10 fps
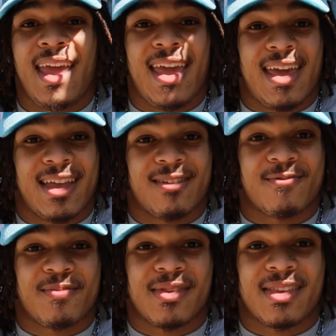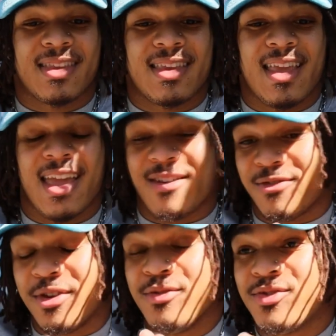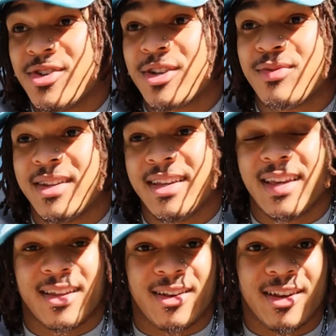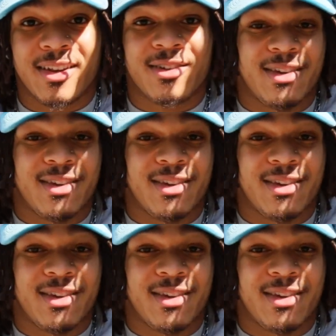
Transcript: And if you genuinely can